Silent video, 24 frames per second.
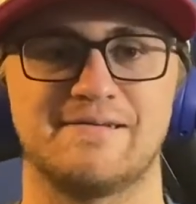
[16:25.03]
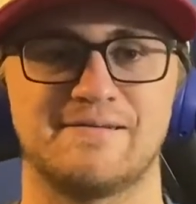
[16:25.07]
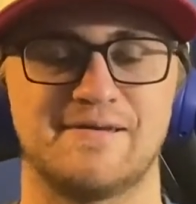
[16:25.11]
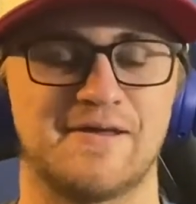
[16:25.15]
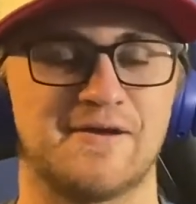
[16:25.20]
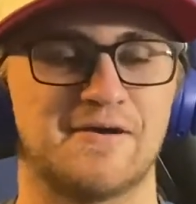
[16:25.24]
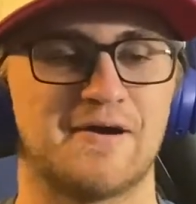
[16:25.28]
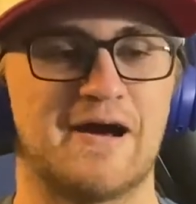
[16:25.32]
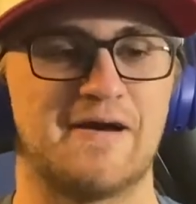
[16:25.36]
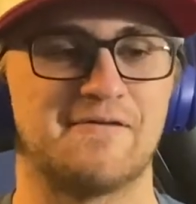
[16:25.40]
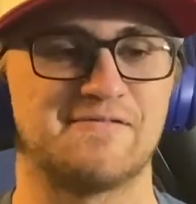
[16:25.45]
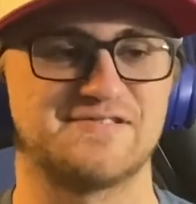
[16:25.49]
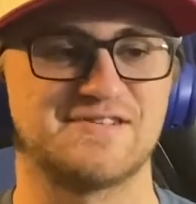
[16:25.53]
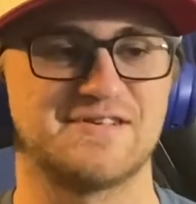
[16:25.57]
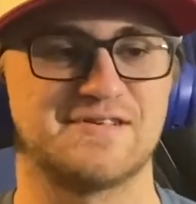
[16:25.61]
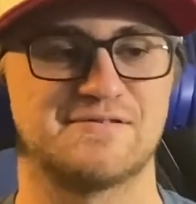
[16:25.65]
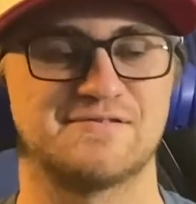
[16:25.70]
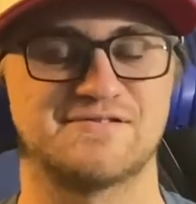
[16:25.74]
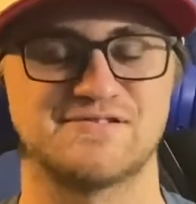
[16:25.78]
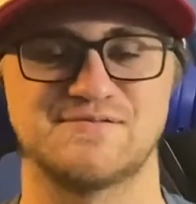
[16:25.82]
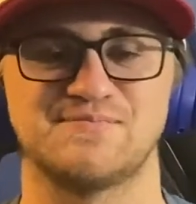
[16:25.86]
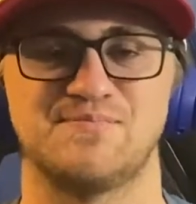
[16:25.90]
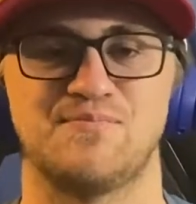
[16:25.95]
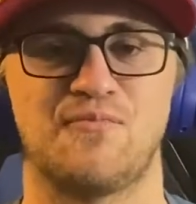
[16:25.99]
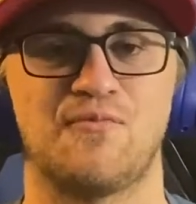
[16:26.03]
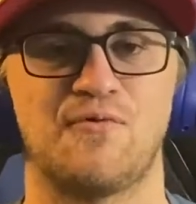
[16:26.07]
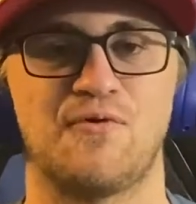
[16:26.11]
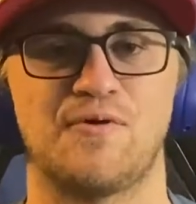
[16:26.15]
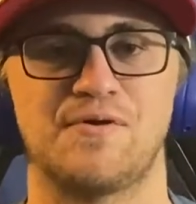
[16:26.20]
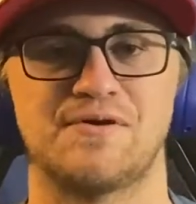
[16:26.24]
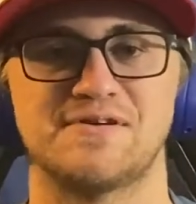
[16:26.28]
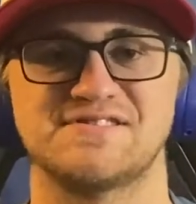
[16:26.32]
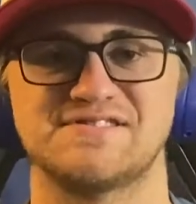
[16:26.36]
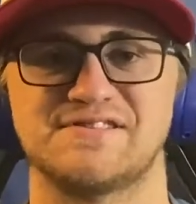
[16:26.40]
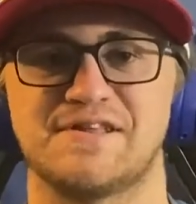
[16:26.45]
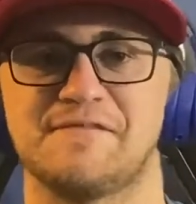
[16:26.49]
You know, obviously there's
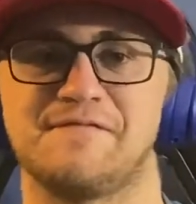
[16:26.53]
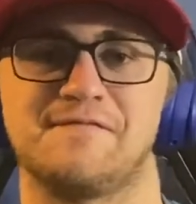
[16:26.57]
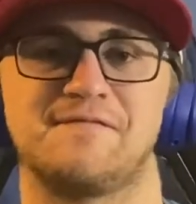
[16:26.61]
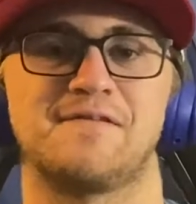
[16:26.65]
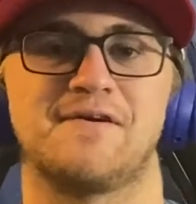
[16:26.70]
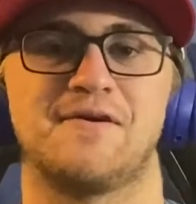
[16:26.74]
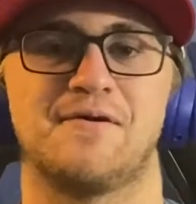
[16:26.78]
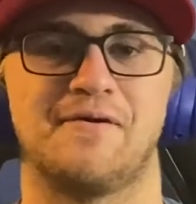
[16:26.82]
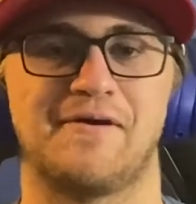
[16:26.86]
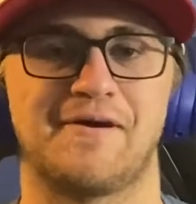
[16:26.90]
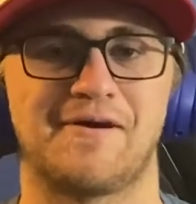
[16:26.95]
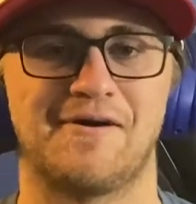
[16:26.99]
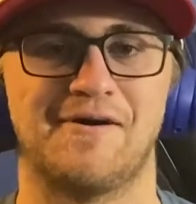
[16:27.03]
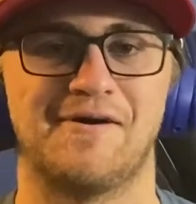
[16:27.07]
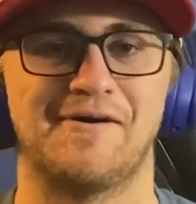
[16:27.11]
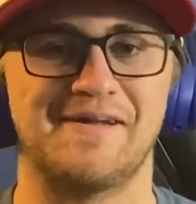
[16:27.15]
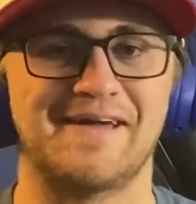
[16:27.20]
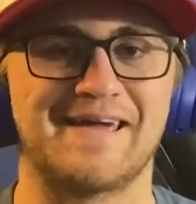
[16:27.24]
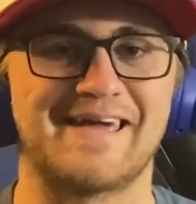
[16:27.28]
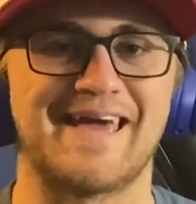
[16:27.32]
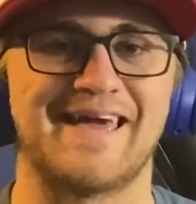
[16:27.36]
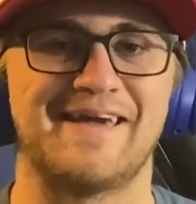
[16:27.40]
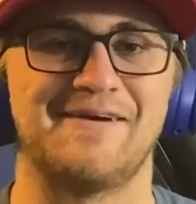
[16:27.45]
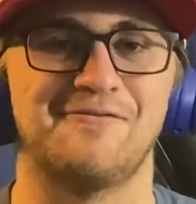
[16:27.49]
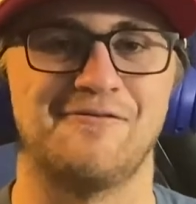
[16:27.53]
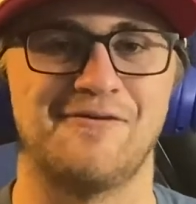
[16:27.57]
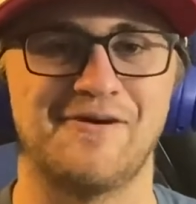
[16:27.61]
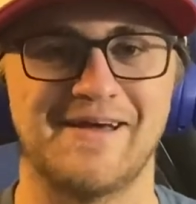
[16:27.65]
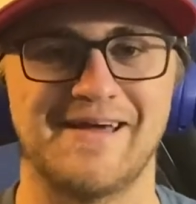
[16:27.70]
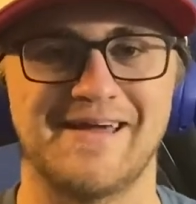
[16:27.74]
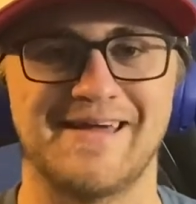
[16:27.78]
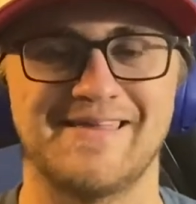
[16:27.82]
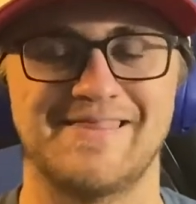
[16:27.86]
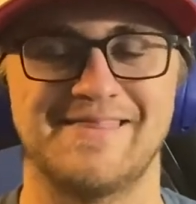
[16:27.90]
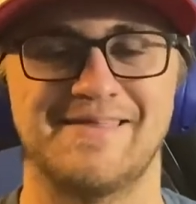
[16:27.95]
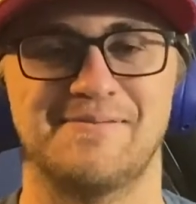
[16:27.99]
more stuff going on at
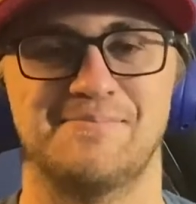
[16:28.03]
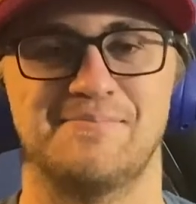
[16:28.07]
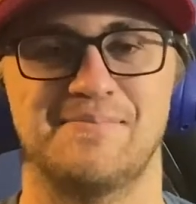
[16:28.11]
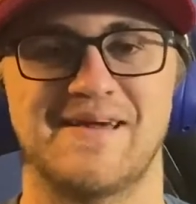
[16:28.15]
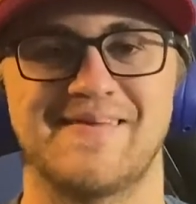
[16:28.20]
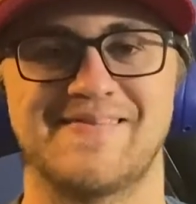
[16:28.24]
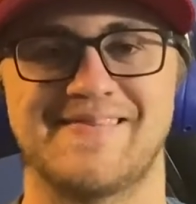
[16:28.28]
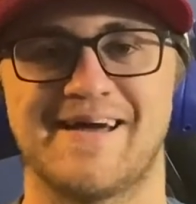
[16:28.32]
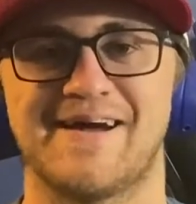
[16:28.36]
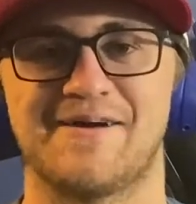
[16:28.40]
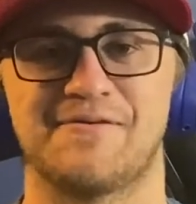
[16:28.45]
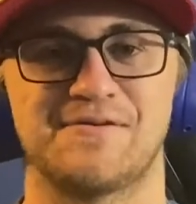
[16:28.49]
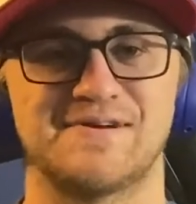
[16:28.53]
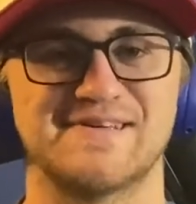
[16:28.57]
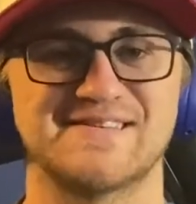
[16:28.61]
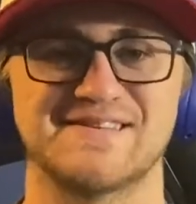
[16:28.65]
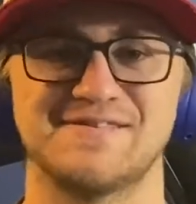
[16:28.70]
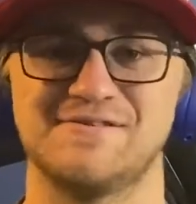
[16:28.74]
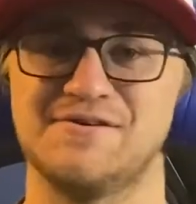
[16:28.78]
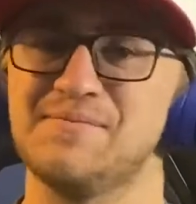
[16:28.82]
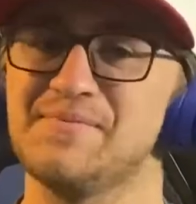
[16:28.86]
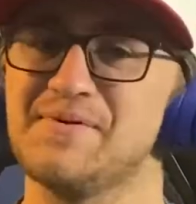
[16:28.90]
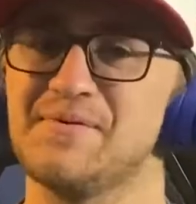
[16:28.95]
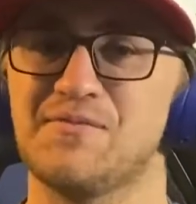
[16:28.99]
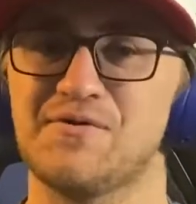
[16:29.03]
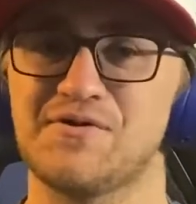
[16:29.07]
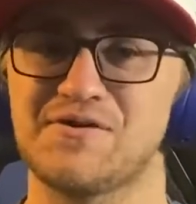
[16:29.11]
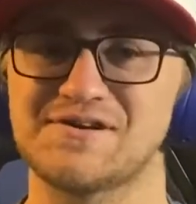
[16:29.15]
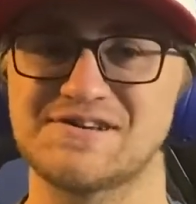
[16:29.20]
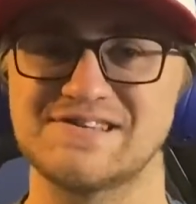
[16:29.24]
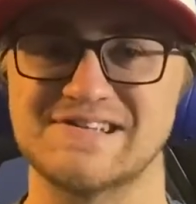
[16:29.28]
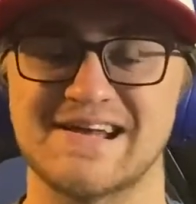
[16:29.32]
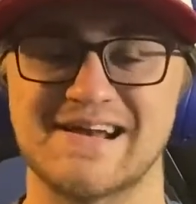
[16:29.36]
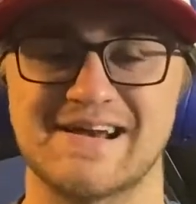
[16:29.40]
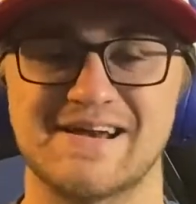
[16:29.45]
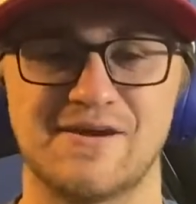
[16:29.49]
Gateway that made that race a little bit more
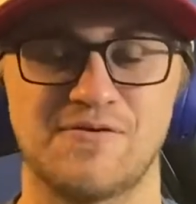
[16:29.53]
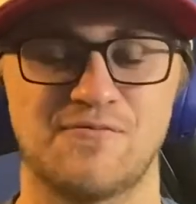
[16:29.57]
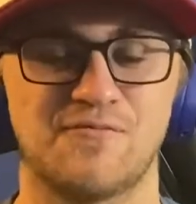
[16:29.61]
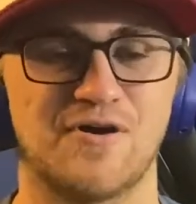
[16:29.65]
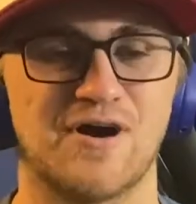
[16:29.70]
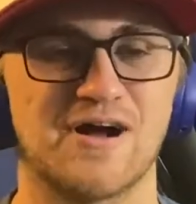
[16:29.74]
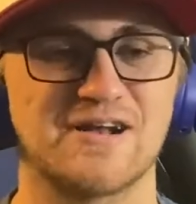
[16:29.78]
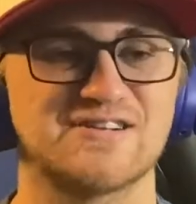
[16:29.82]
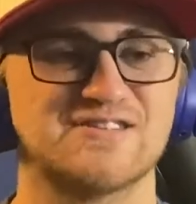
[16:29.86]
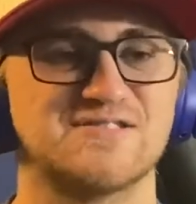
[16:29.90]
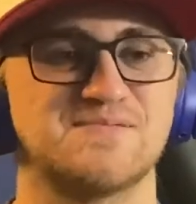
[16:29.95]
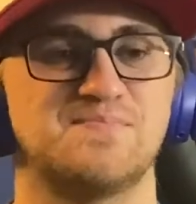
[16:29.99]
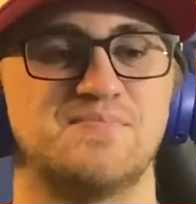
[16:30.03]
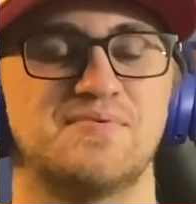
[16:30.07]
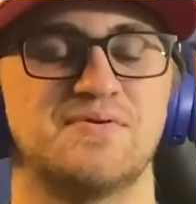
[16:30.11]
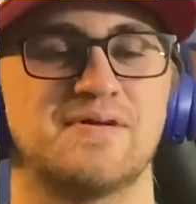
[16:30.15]
exciting to watch.